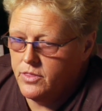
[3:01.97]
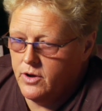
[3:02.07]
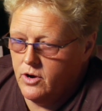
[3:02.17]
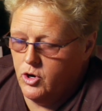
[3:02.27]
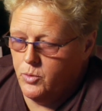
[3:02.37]

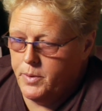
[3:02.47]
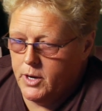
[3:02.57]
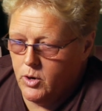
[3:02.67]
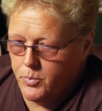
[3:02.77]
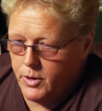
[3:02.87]
their your
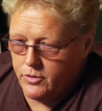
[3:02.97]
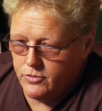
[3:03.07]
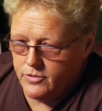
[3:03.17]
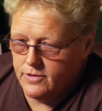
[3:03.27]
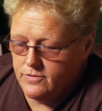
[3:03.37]
bigger
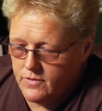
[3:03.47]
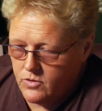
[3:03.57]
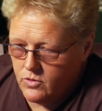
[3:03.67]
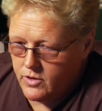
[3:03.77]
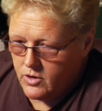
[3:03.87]
breeders
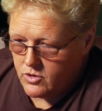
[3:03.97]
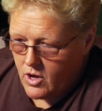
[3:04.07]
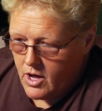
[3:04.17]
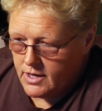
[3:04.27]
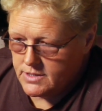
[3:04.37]
consider their
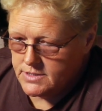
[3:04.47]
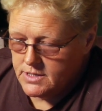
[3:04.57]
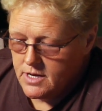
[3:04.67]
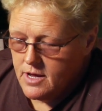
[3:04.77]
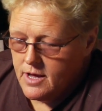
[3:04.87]

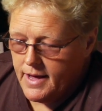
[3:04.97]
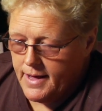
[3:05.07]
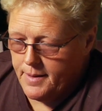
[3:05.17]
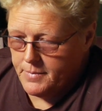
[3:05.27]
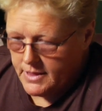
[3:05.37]
dogs
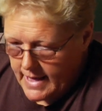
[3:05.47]
um,